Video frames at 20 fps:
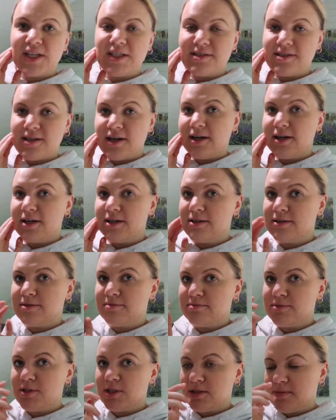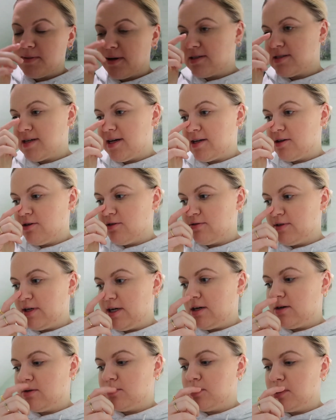So just about to head off
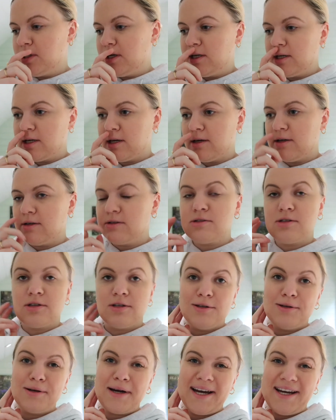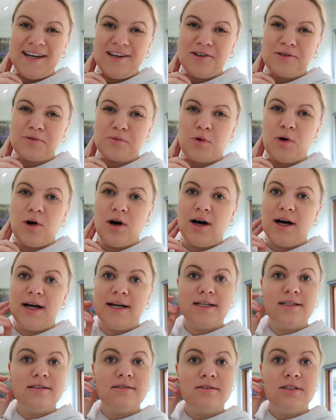now. We're gonna go to Hay on
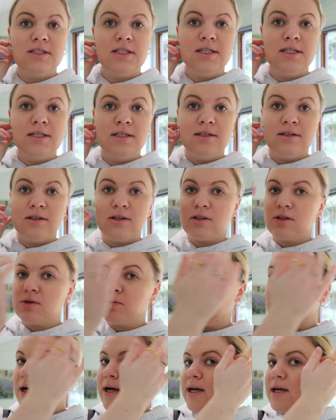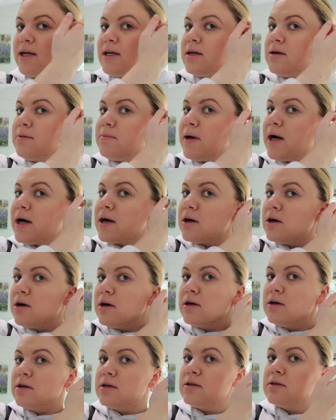Wye on the way back
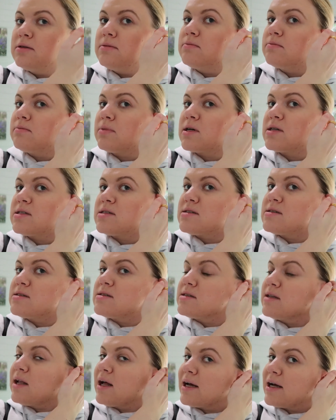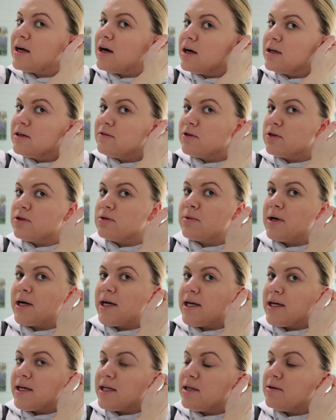home because it's like kind of on the
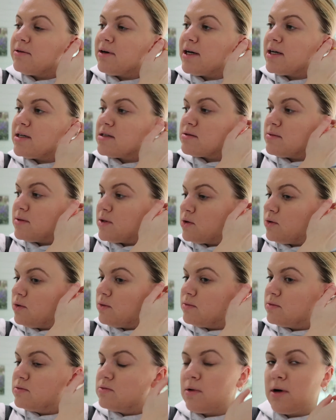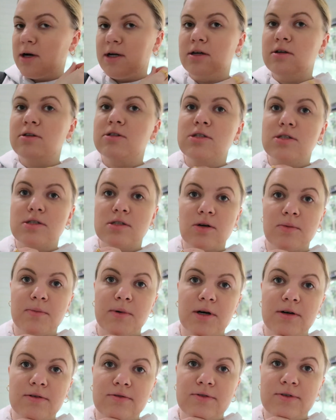way anyway, so we thought, well, why not just stop
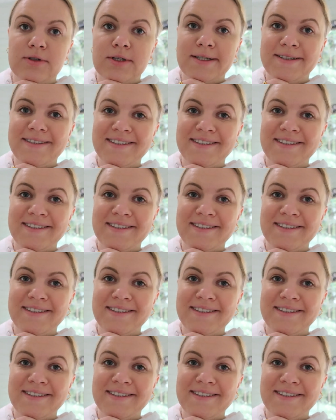off,